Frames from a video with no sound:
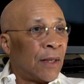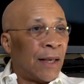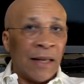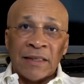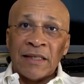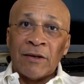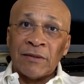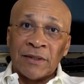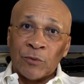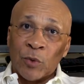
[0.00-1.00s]
And he
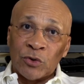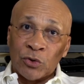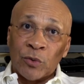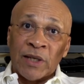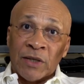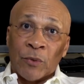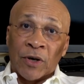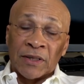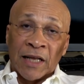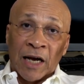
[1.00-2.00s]
doesn't want to do any
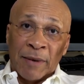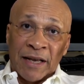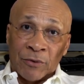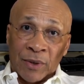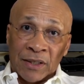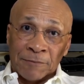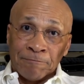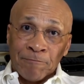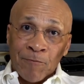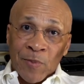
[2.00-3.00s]
work now, by the way.
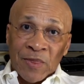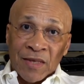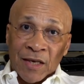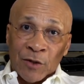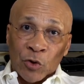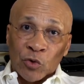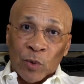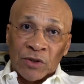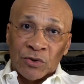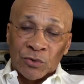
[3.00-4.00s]
He just
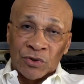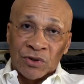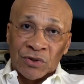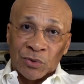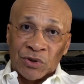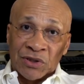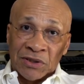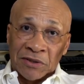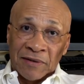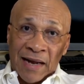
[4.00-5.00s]
wants to sit
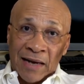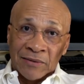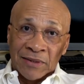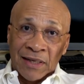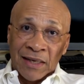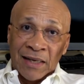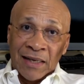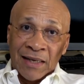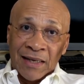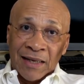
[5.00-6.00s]
around.
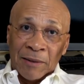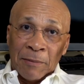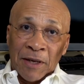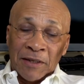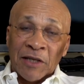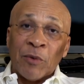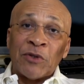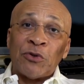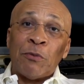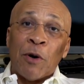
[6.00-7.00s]
And he wants
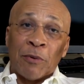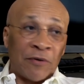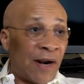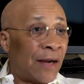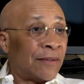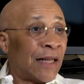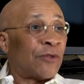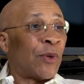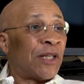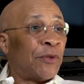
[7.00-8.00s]
to mope around. That's
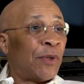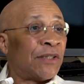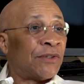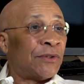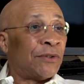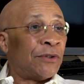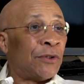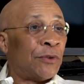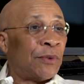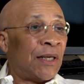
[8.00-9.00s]
what he wants to do
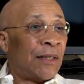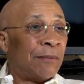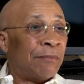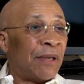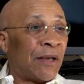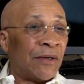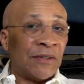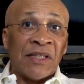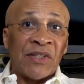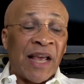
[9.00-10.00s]
because
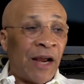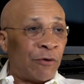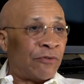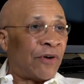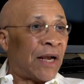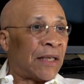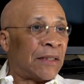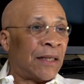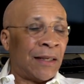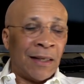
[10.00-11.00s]
he's terrified.
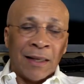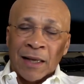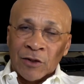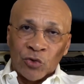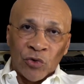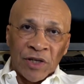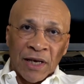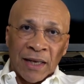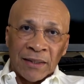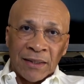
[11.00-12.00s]
And
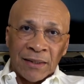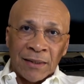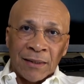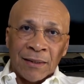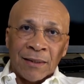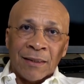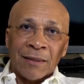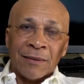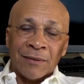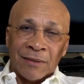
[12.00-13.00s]
Giuliani,
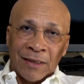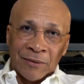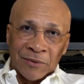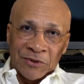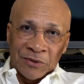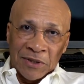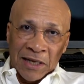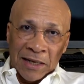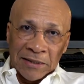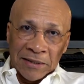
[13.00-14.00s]
good luck with
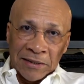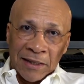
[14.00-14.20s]
Giuliani.